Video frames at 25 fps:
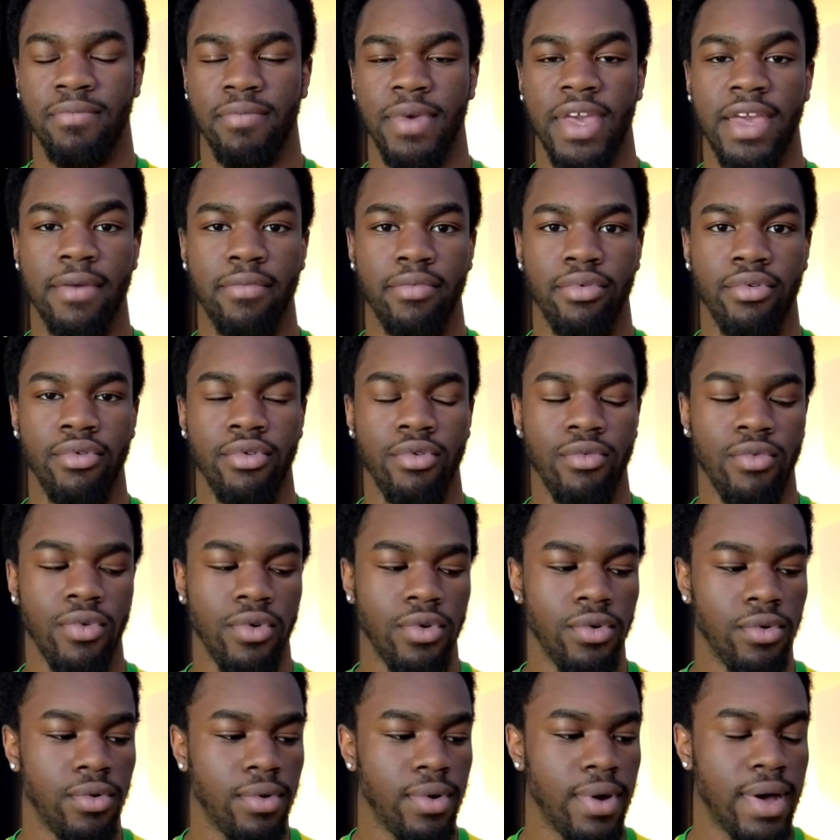people
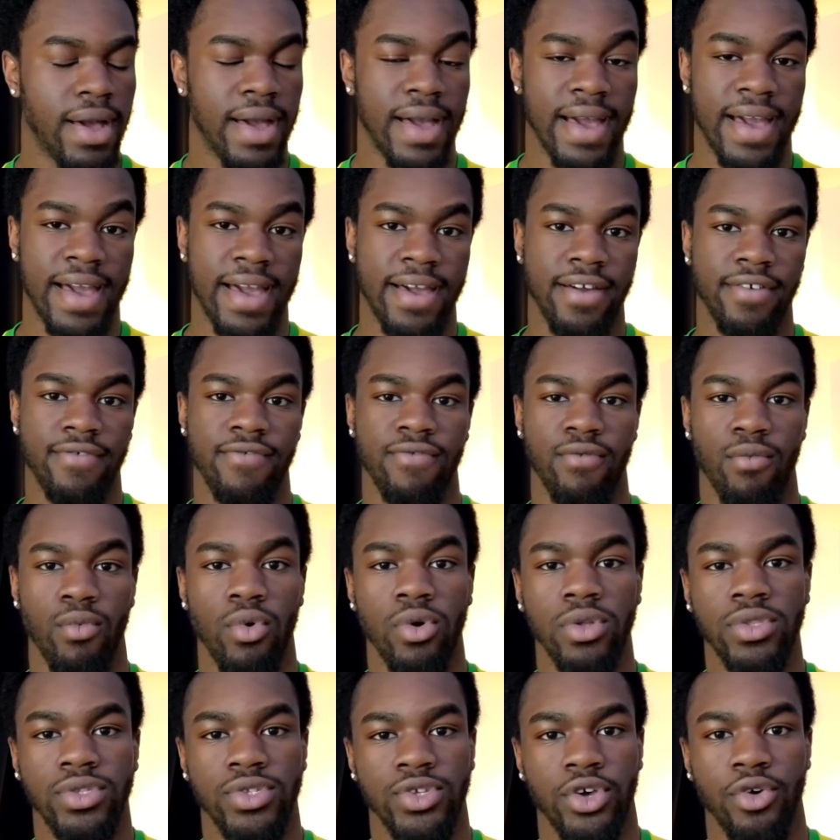will have
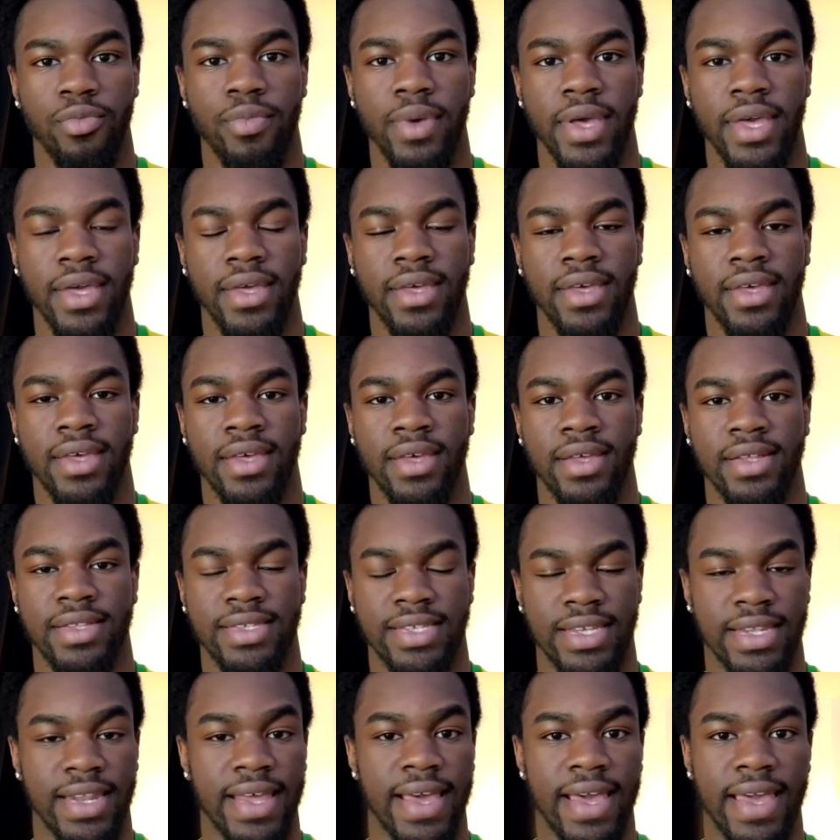one topic
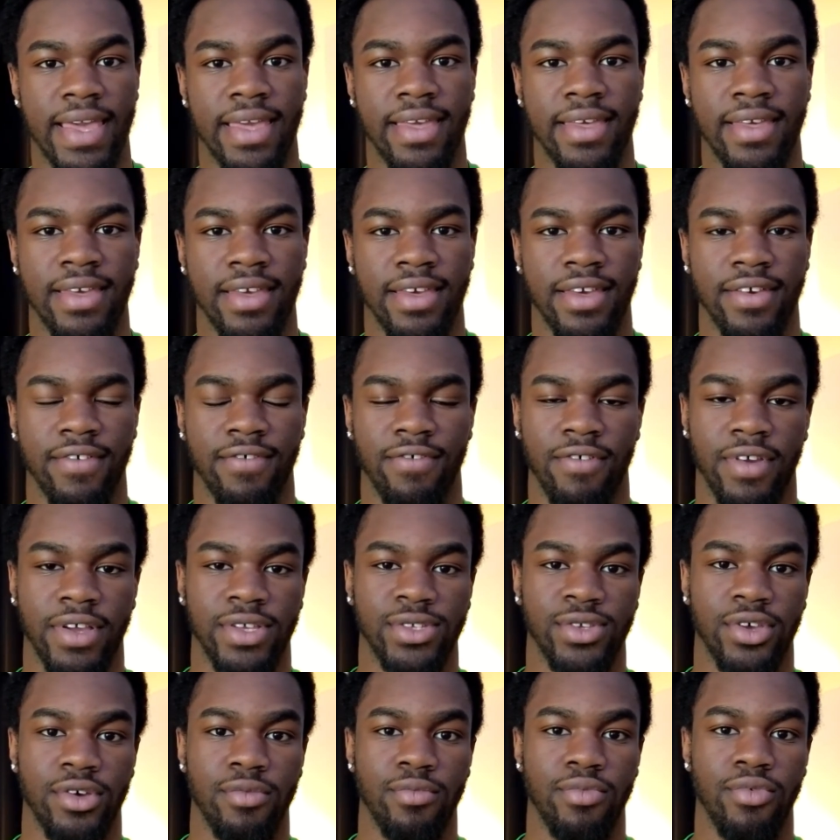today, for
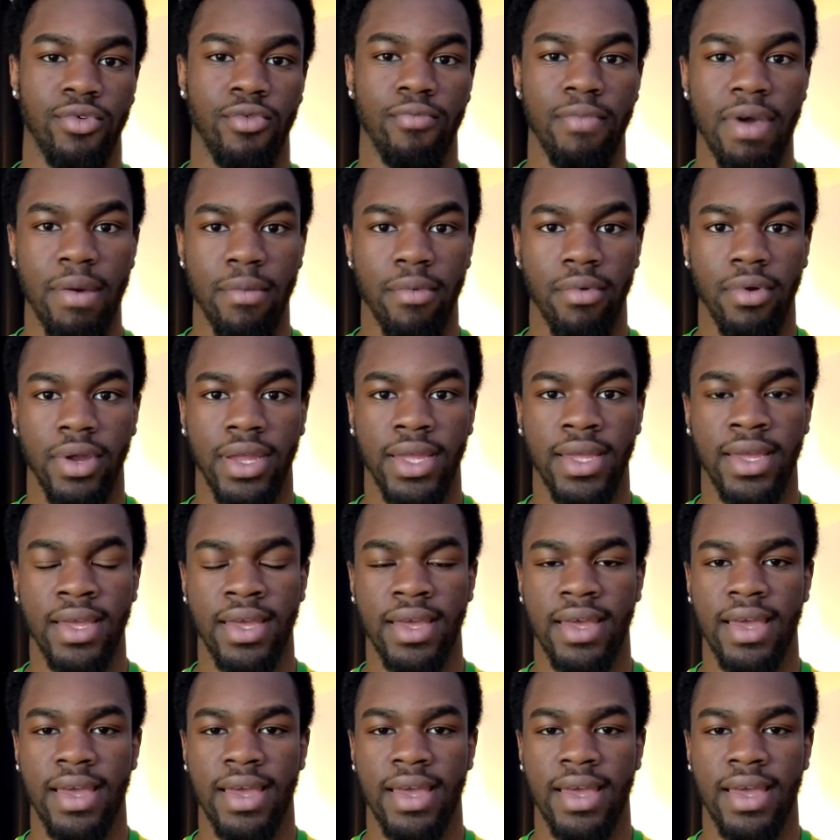example, memory,